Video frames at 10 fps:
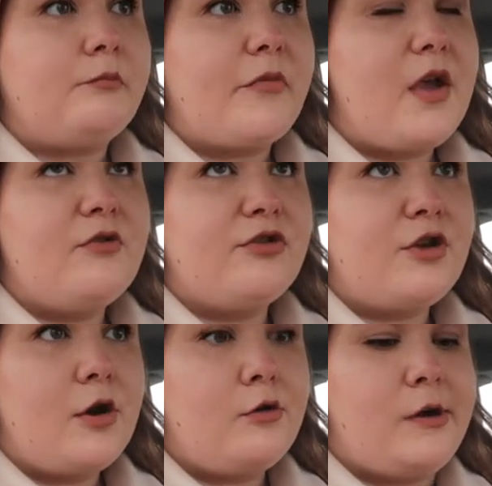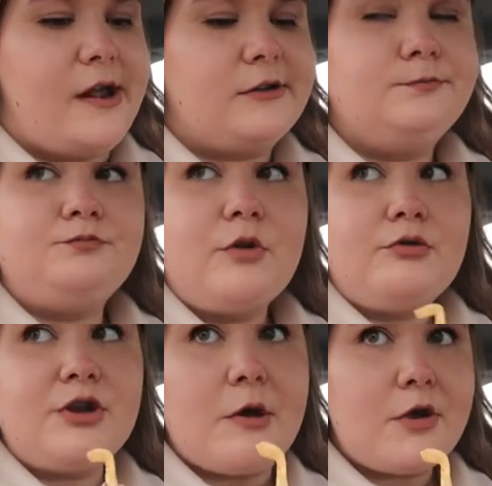It was so quick. There
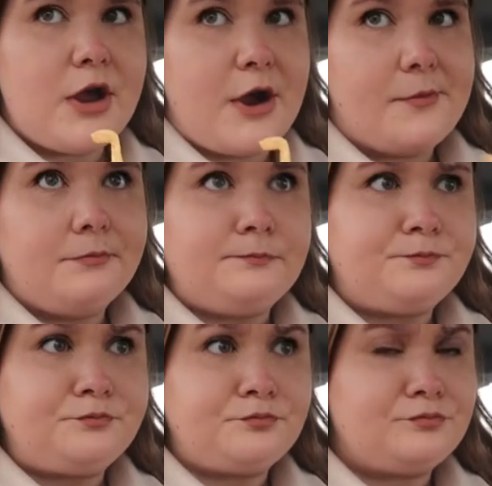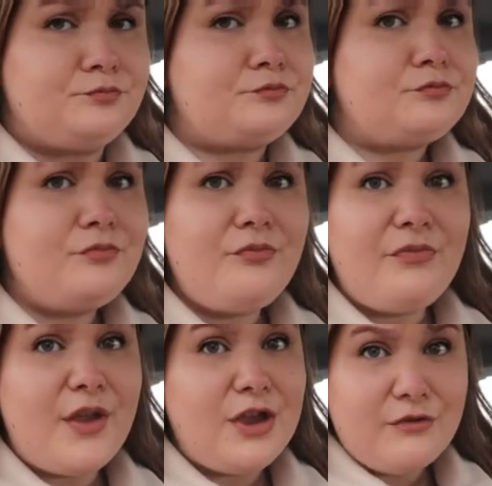was no queue.
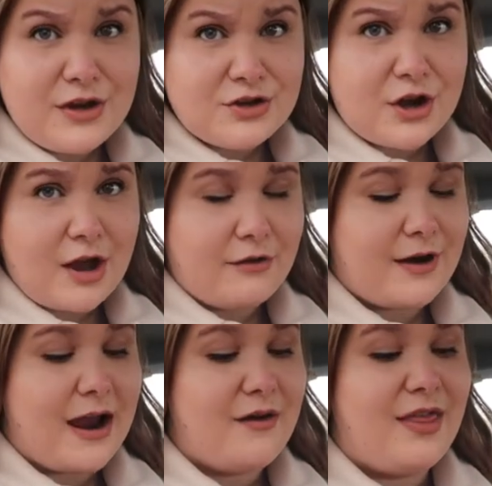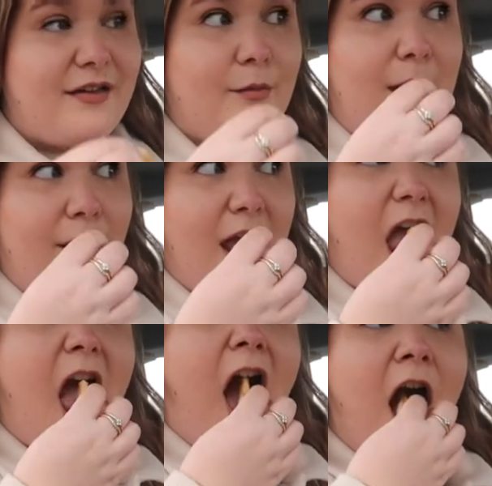You read your code out and that's about it.
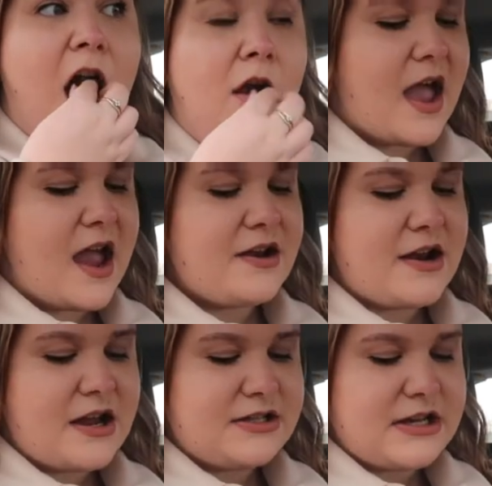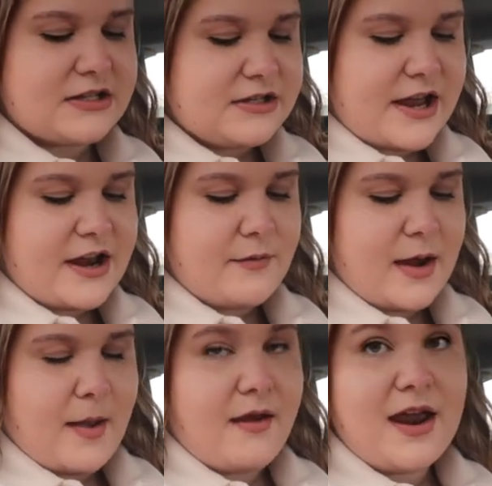I had an idea today anyway
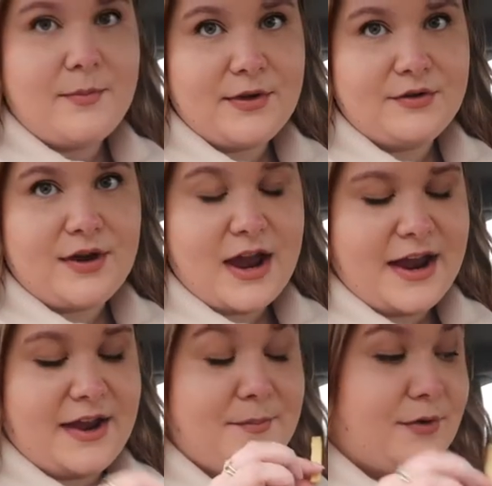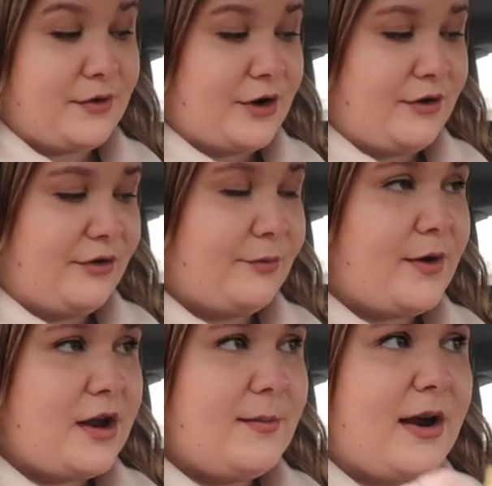about getting a McDonald's
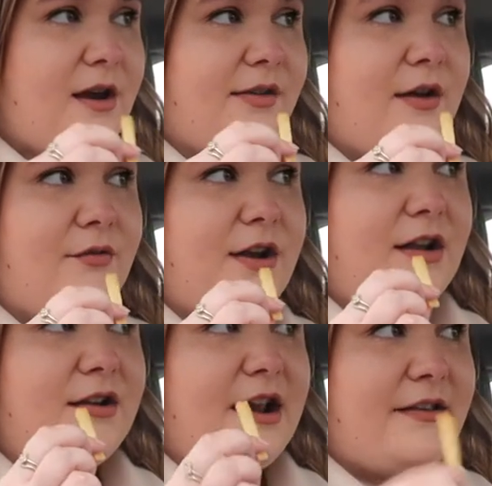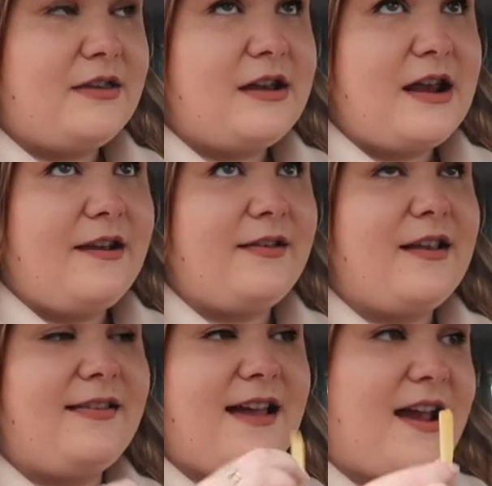purely because after yesterday's
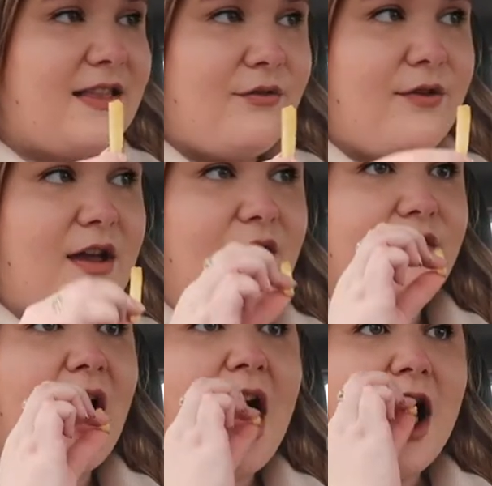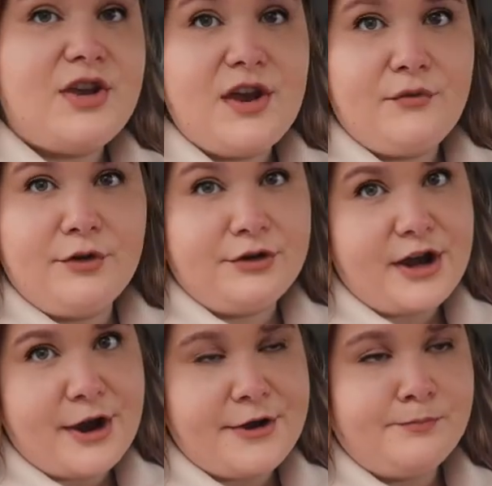anxiety filled tearful
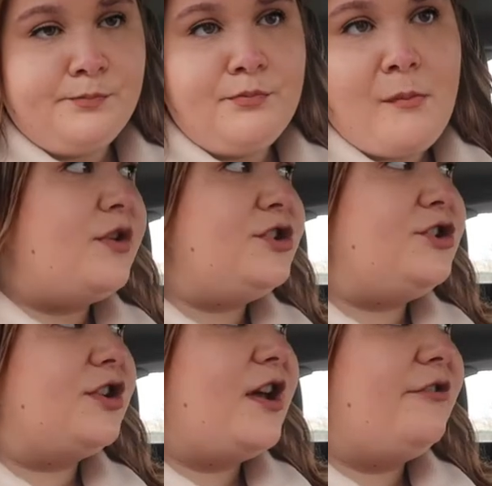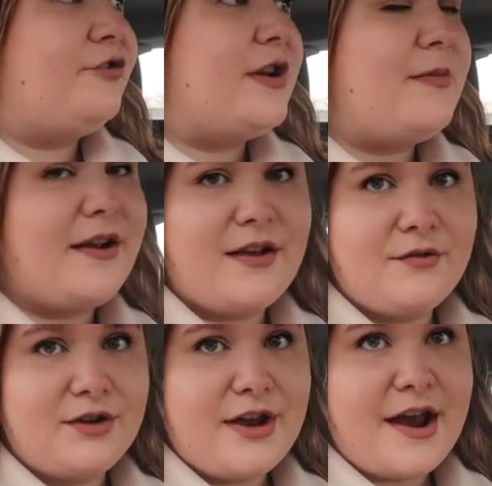day, I wanted to kind of treat myself
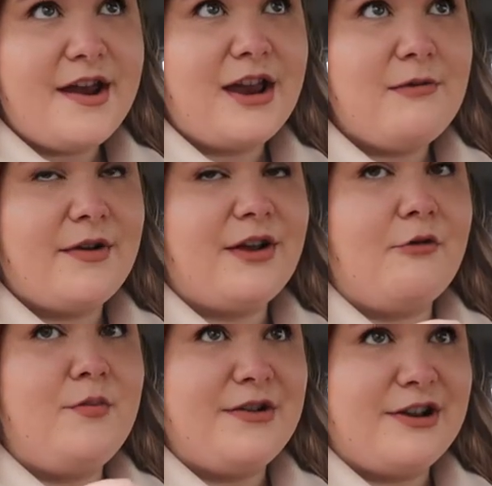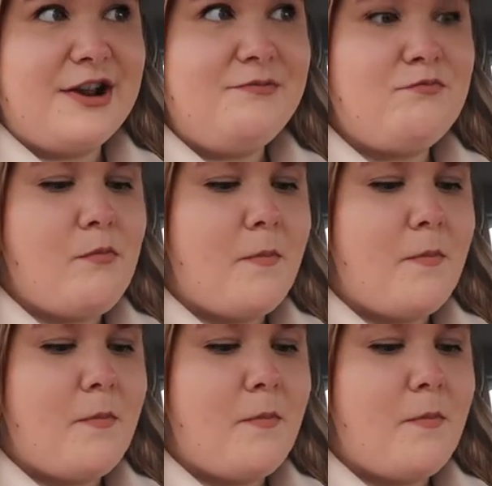today and keep myself busy.